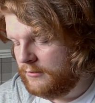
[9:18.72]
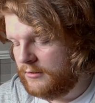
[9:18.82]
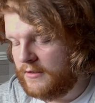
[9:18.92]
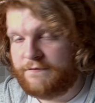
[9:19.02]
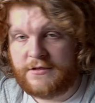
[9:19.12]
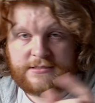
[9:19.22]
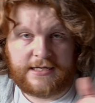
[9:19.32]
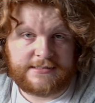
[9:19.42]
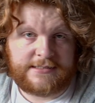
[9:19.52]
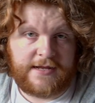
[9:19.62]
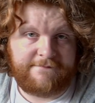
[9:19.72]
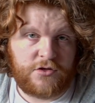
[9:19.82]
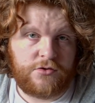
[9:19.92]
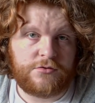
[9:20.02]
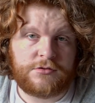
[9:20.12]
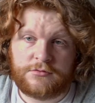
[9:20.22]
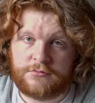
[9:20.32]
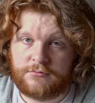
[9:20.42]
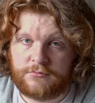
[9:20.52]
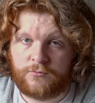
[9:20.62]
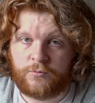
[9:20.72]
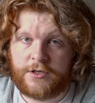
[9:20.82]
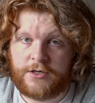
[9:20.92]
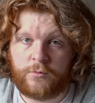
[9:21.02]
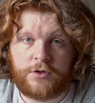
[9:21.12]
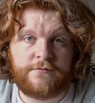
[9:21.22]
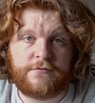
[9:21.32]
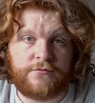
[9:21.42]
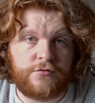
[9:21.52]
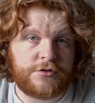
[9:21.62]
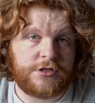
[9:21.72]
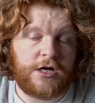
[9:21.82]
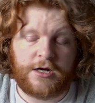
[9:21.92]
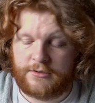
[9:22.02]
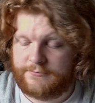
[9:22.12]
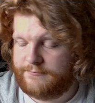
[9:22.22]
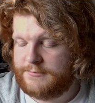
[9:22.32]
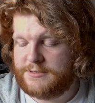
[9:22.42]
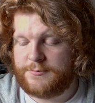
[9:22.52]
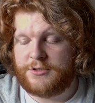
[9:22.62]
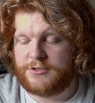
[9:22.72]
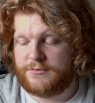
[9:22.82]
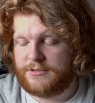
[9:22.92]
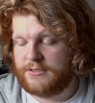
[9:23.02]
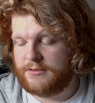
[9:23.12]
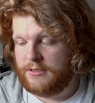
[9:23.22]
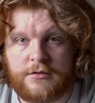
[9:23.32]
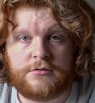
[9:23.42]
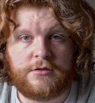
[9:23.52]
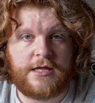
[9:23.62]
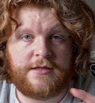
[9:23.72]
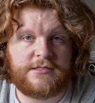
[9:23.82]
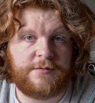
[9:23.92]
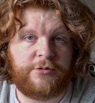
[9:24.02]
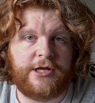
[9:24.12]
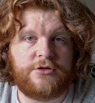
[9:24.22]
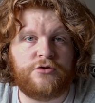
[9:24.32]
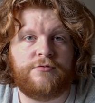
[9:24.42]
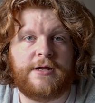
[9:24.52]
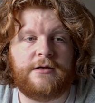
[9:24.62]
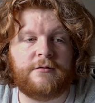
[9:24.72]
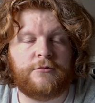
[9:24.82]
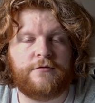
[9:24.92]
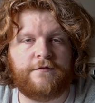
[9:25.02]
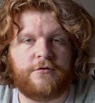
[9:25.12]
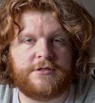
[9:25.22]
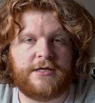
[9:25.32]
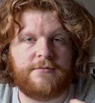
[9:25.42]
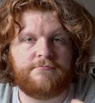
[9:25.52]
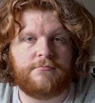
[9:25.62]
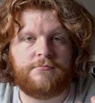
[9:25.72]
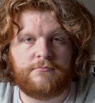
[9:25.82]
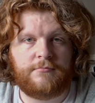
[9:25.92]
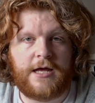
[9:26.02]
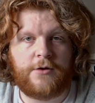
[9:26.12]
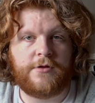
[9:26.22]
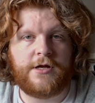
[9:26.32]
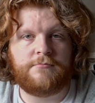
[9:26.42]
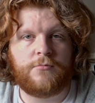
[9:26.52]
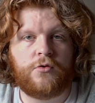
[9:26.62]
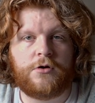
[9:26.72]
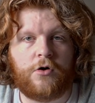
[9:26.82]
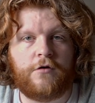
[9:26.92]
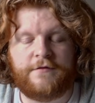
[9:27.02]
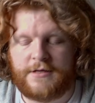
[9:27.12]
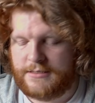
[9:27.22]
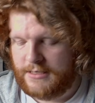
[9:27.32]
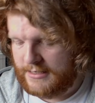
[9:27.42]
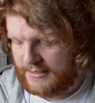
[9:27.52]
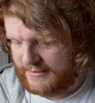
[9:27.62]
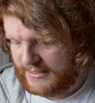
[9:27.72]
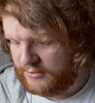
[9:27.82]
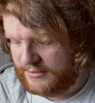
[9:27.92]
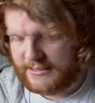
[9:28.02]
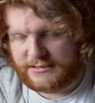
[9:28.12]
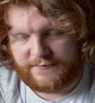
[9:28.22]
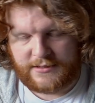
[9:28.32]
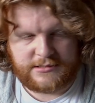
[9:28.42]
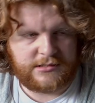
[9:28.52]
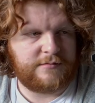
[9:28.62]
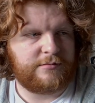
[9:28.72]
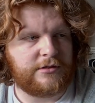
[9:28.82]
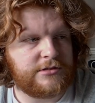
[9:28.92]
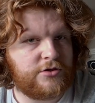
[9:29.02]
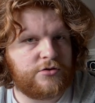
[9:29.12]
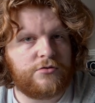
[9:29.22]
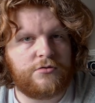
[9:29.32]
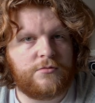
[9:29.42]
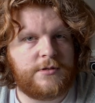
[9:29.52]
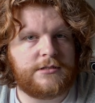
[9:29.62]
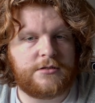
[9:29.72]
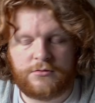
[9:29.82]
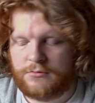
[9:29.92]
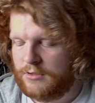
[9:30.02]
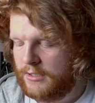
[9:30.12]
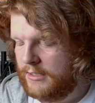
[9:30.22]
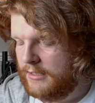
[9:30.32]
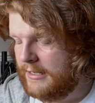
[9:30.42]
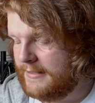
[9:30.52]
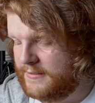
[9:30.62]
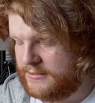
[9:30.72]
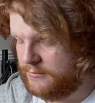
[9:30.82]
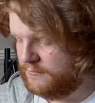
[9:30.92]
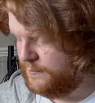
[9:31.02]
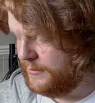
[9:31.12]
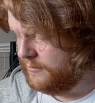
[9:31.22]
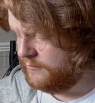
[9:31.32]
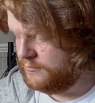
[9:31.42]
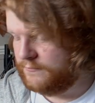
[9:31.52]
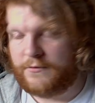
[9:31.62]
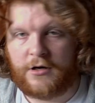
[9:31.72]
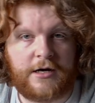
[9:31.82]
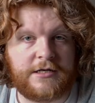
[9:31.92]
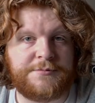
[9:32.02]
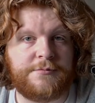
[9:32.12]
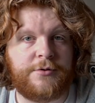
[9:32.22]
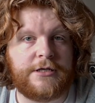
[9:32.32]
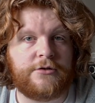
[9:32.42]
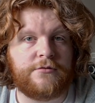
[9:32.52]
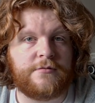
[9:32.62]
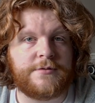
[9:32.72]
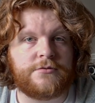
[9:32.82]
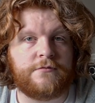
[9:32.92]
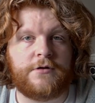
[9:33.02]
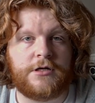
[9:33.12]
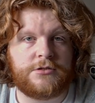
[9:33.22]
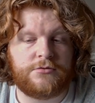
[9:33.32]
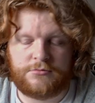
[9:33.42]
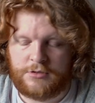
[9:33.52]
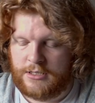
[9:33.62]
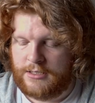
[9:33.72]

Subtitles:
if this gets 10 views, where one of the viewers are, to be honest with you. So yeah, this is a pretty new rig. I'm looking forward to getting out there more often. I got the A7S III probably 2 weeks ago, and this is what we've built out so far, and it's been pretty good to me so far. So